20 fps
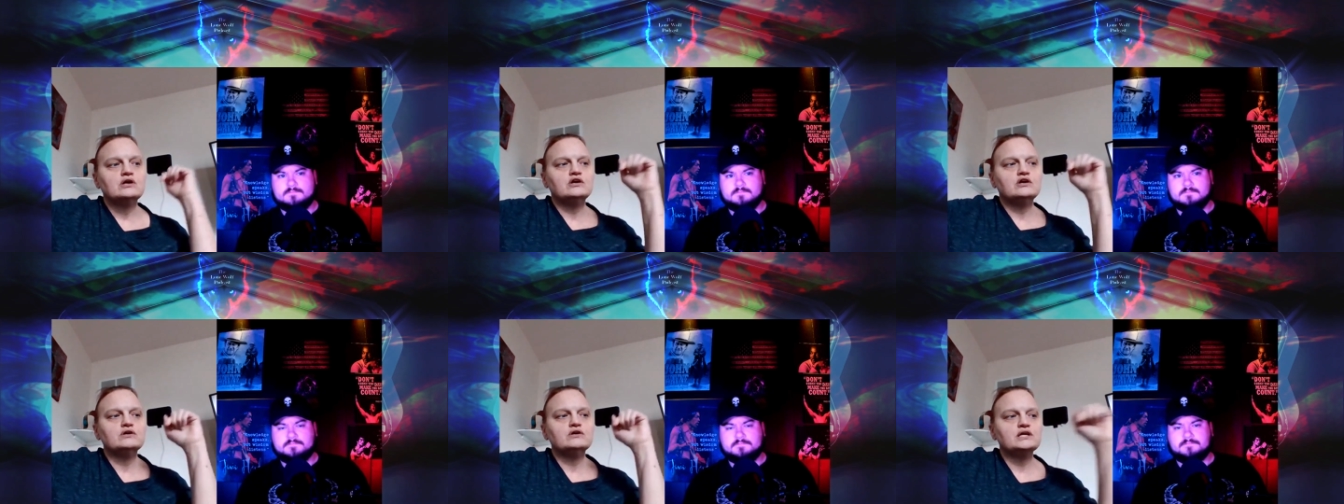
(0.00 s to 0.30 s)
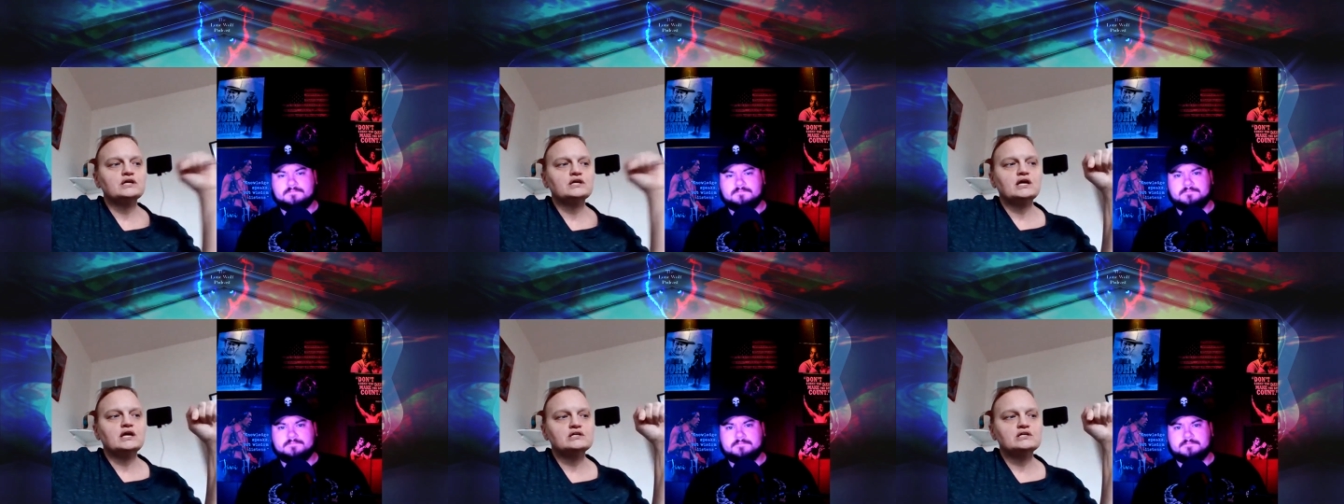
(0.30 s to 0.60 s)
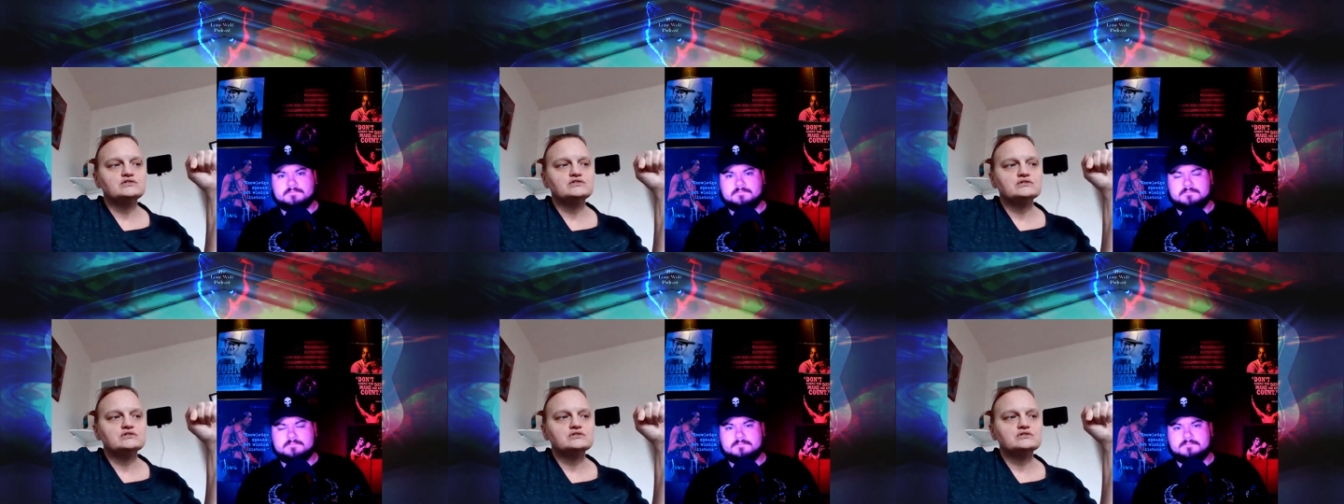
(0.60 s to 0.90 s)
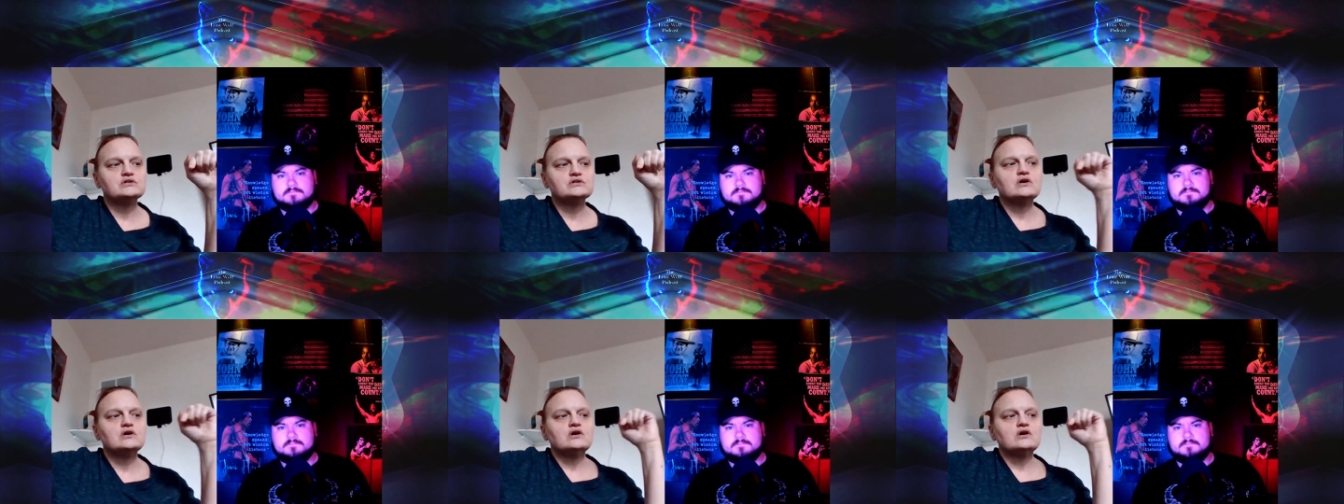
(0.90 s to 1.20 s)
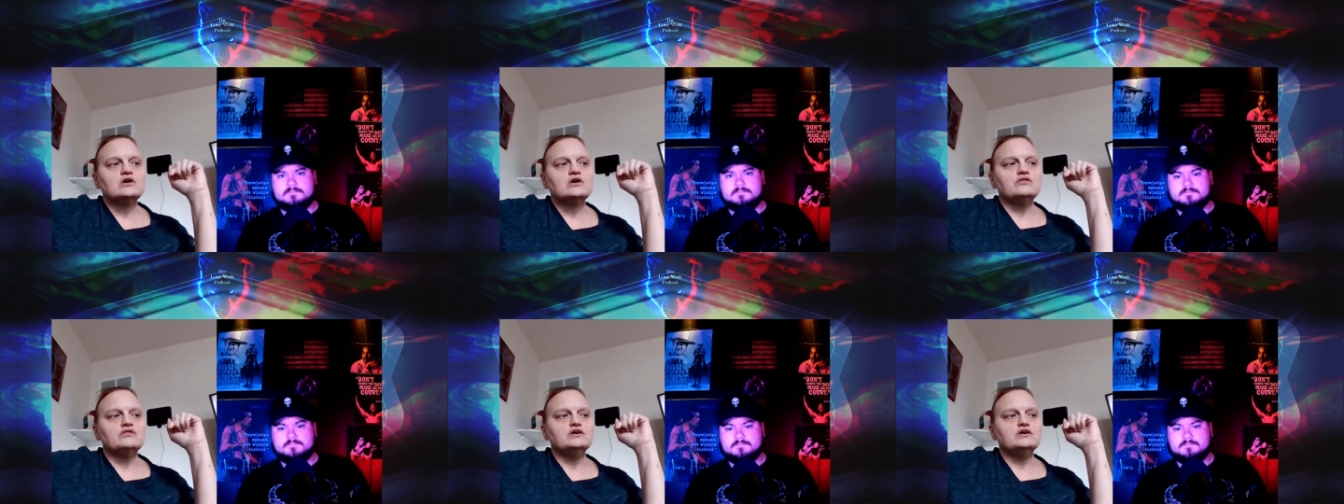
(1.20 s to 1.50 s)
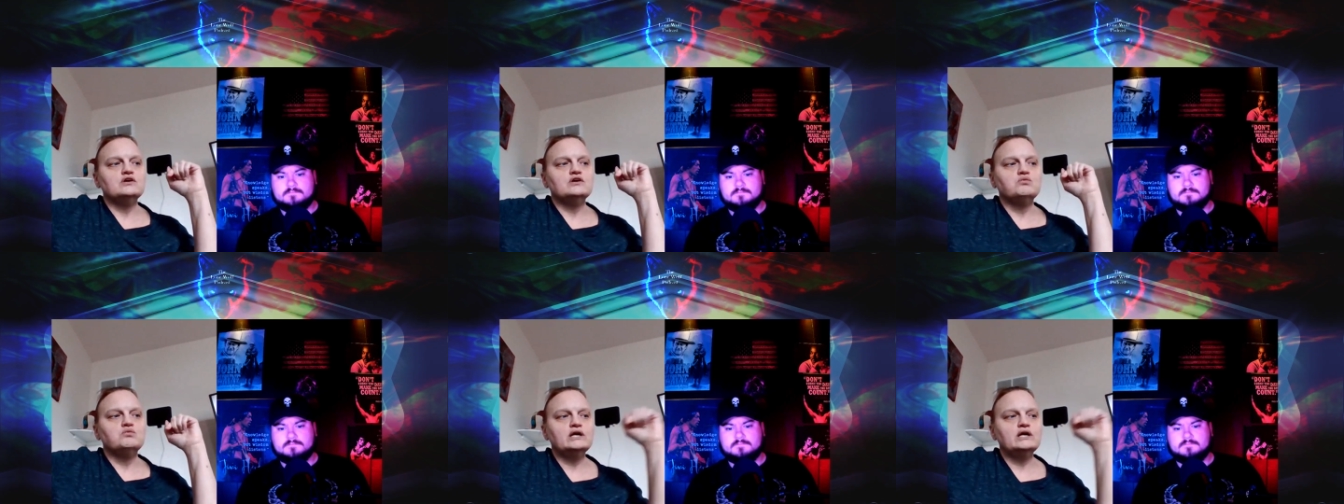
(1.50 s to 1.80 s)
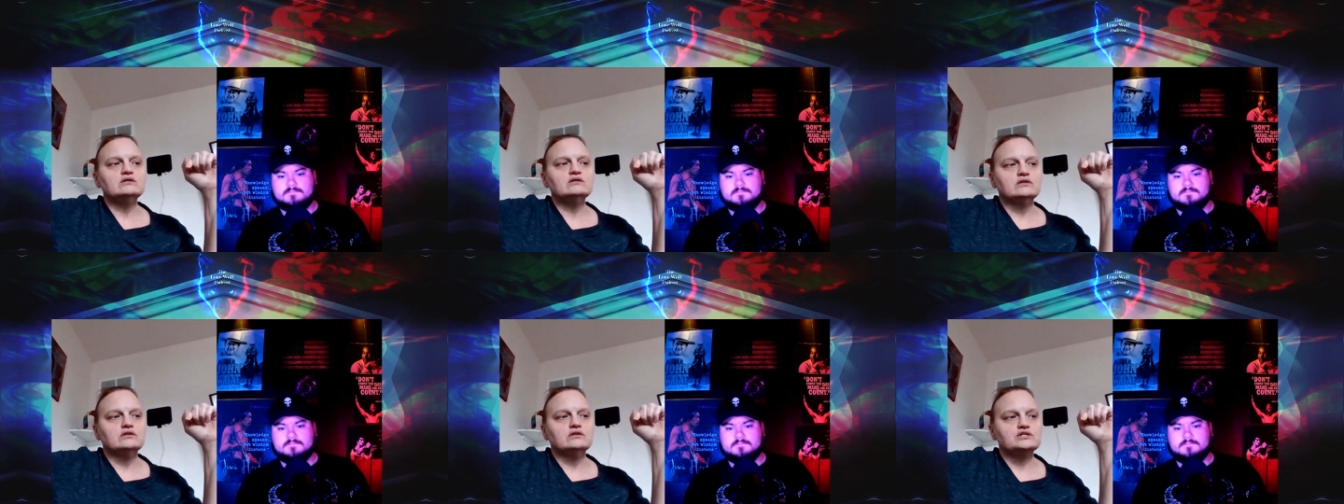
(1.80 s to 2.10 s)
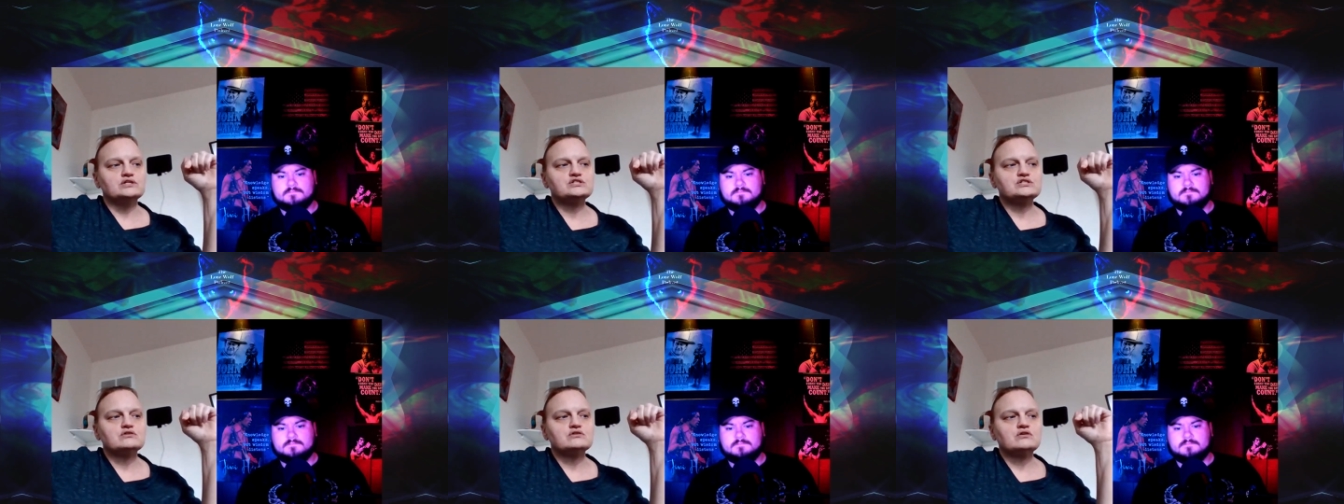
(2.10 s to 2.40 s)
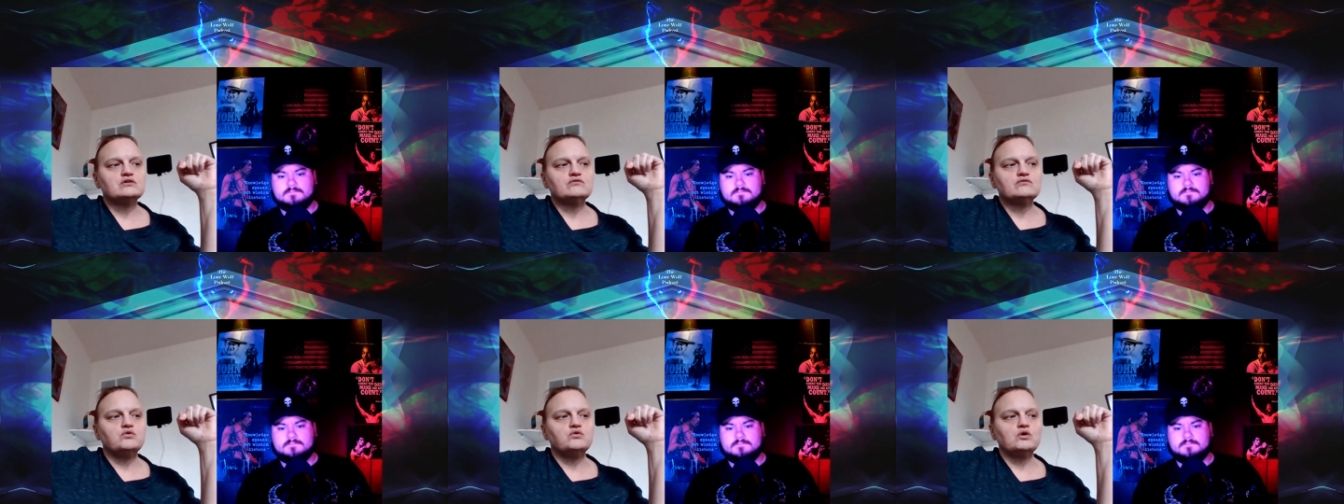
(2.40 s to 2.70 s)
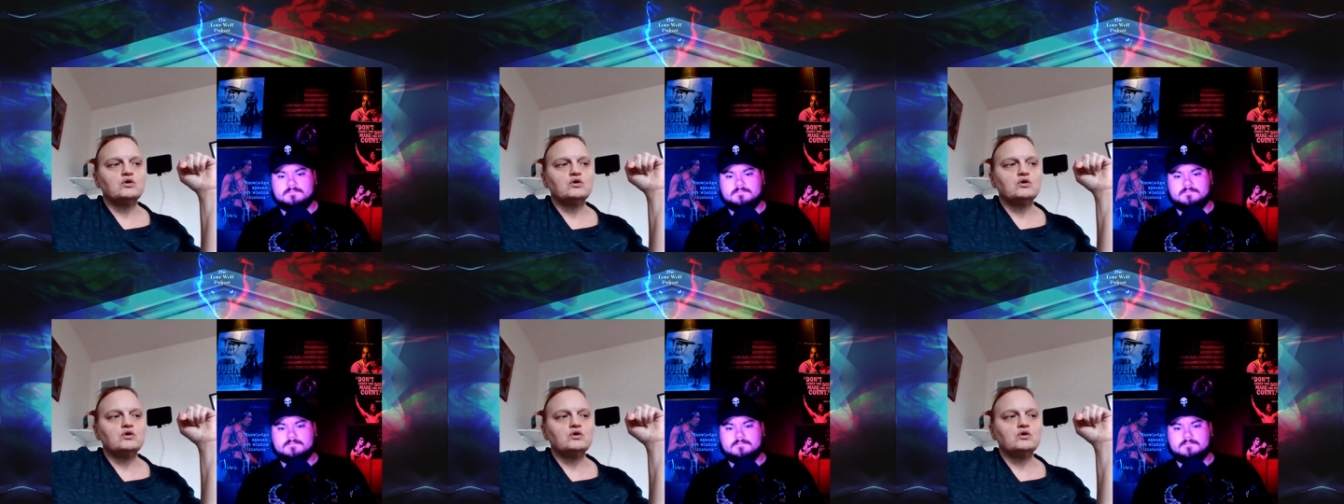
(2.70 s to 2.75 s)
Here in Kansas, the wait list